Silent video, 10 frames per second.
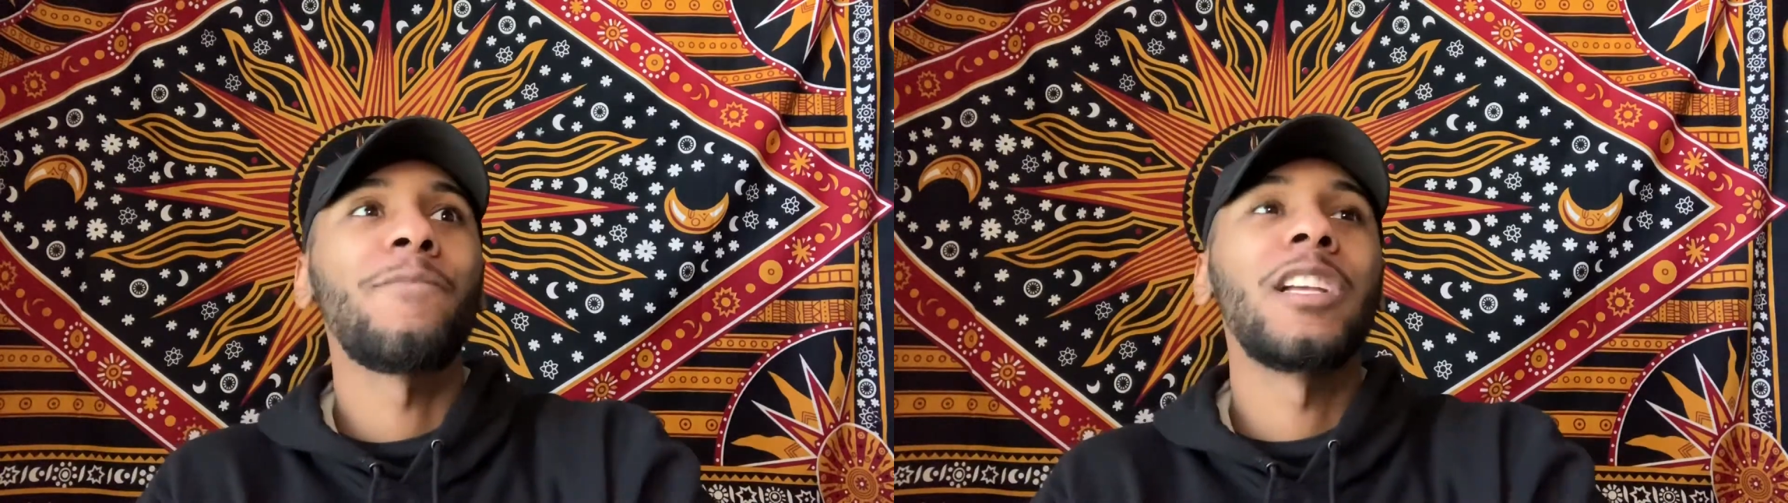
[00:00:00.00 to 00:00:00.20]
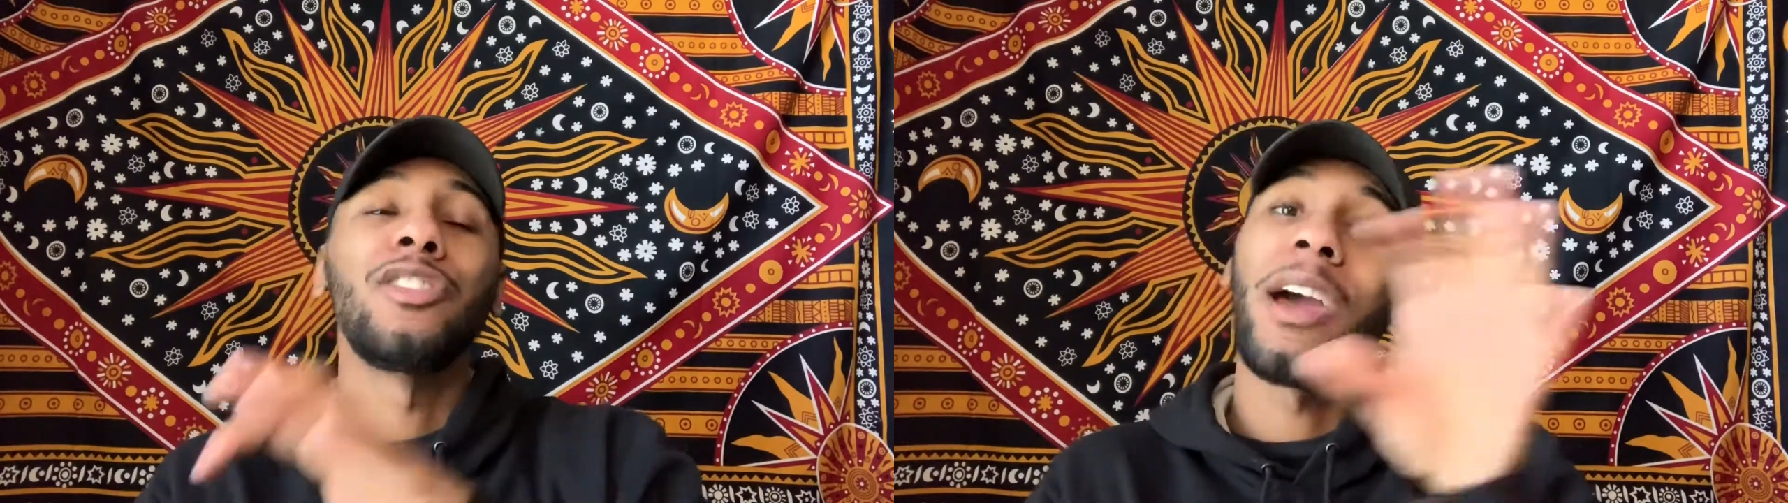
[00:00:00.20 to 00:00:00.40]

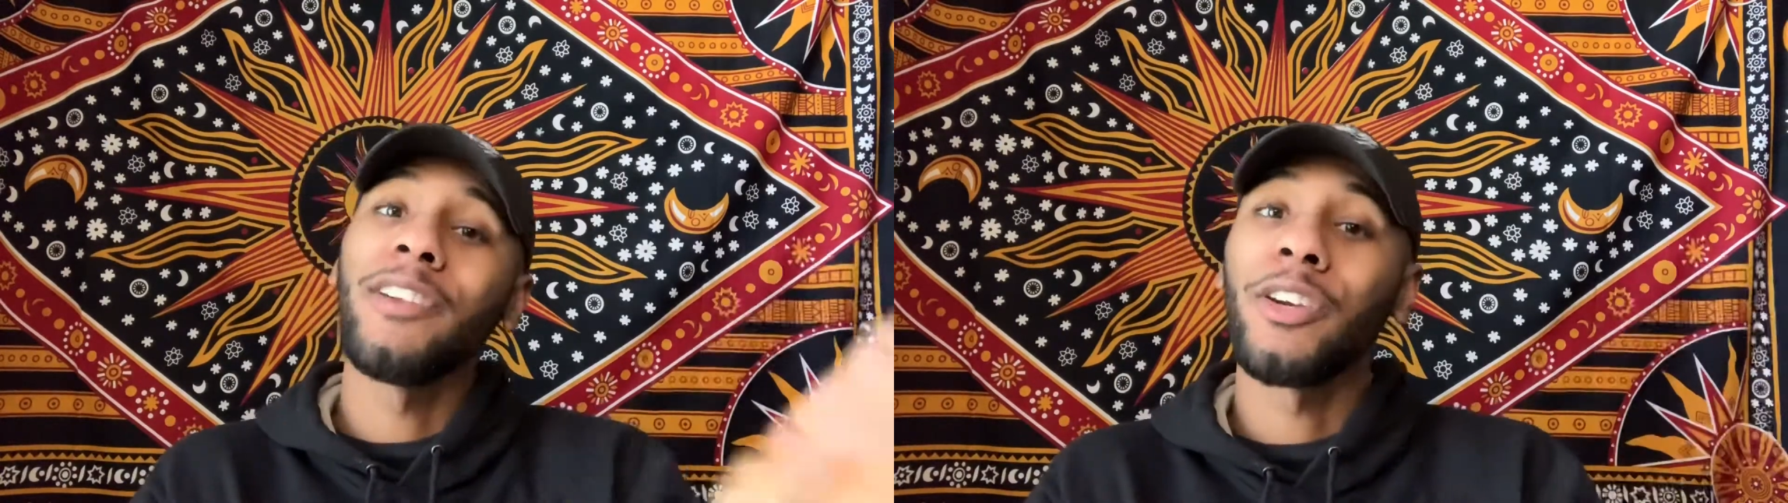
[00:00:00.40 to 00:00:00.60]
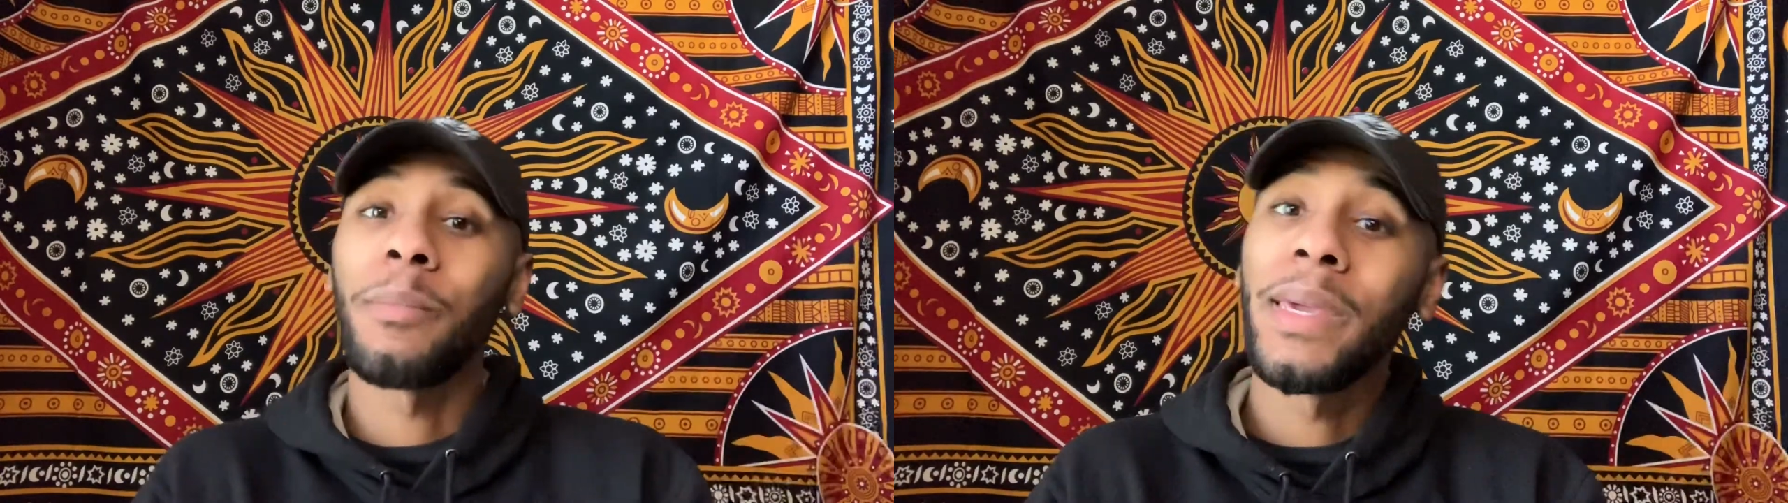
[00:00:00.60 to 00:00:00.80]

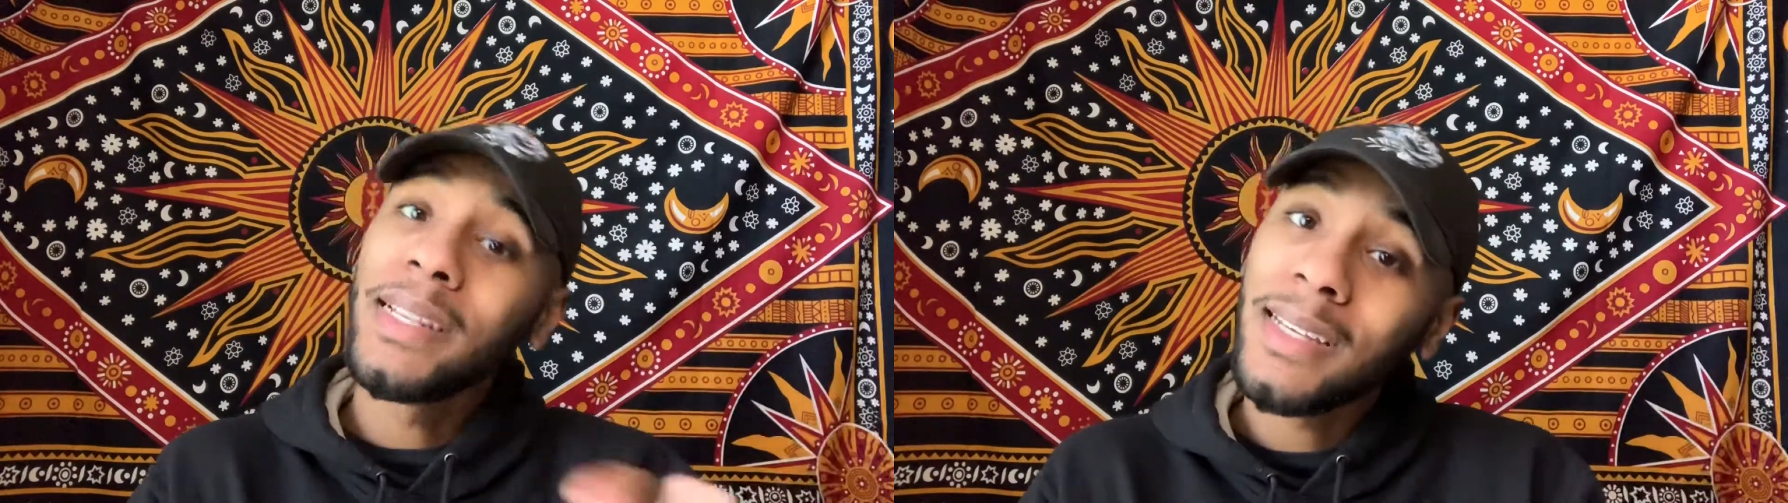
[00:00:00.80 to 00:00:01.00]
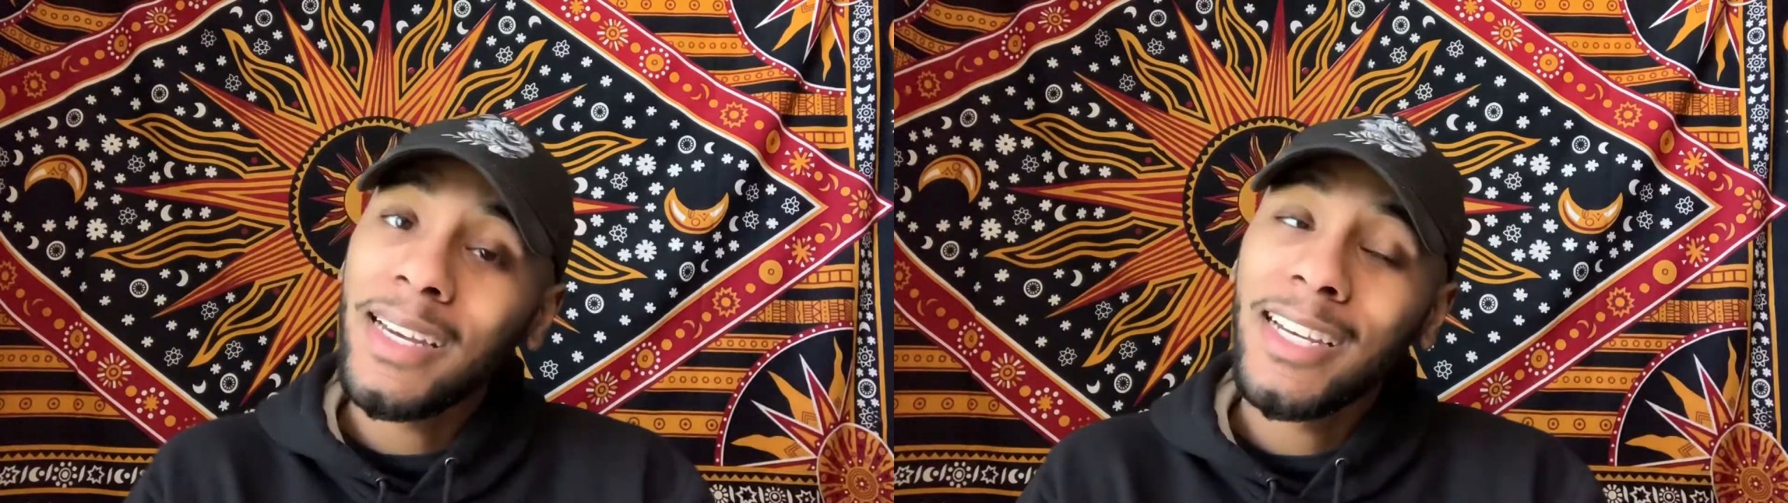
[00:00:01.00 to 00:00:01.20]
driving during
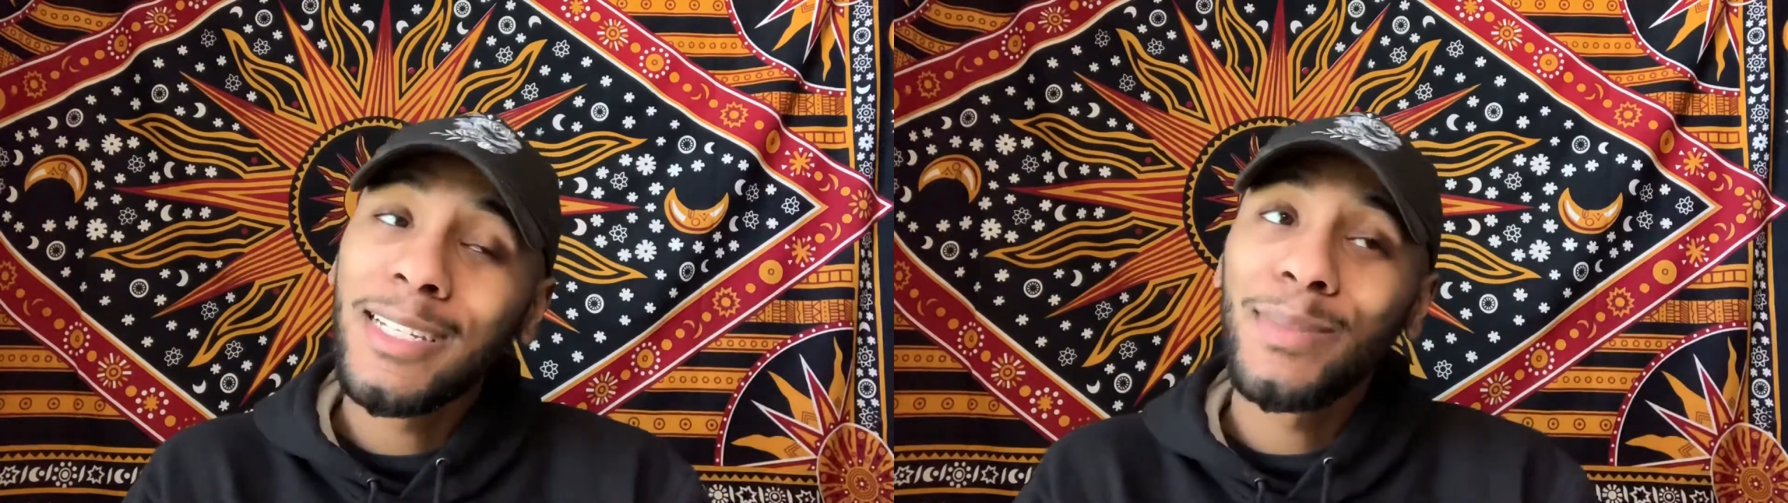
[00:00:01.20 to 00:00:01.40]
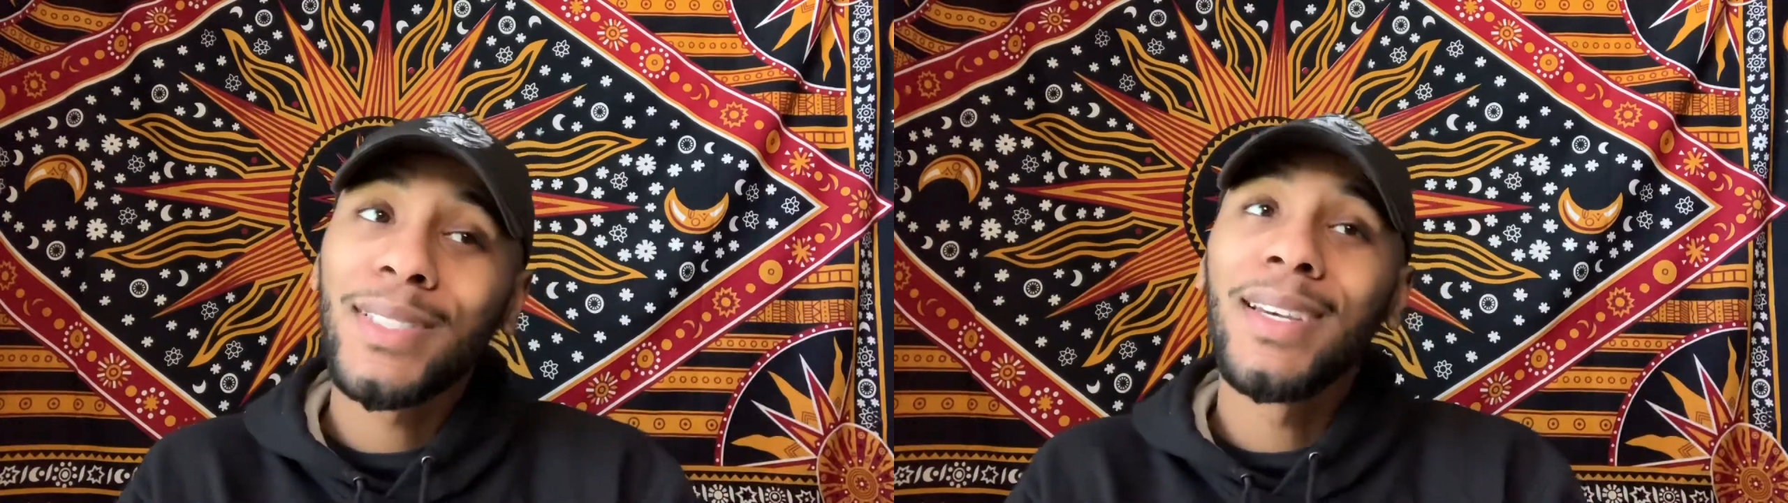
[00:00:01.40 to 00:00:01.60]
peak
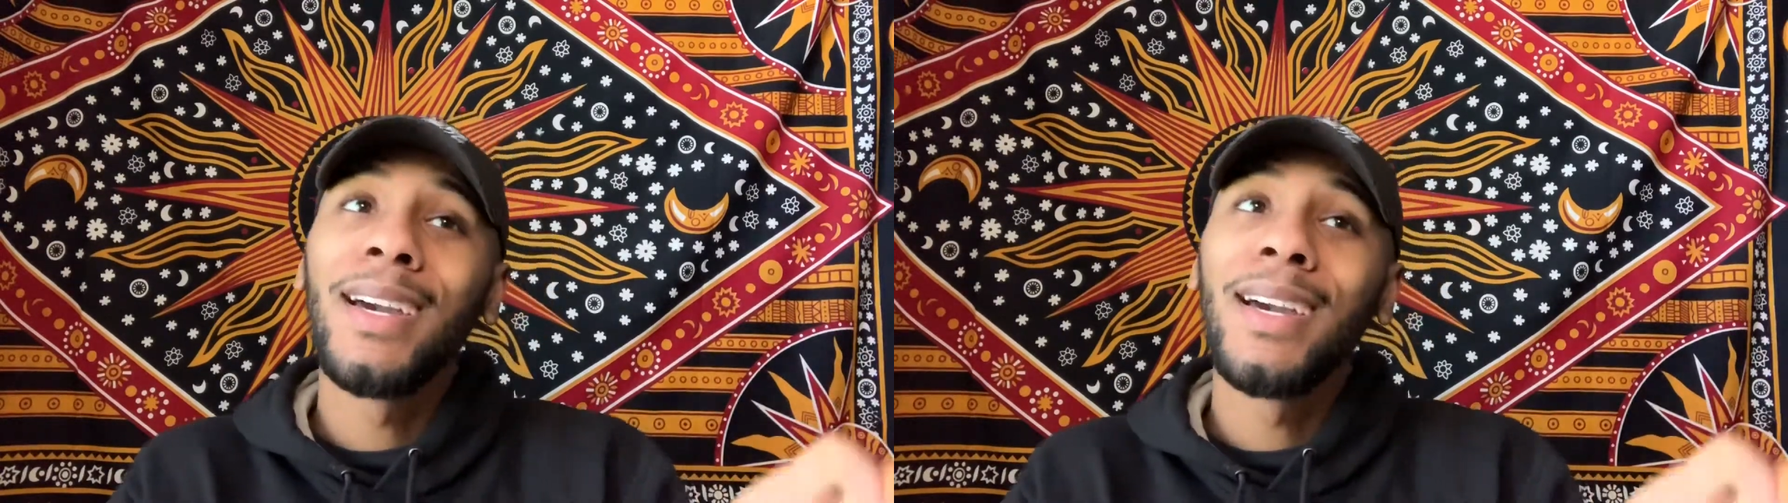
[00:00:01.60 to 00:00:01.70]
times,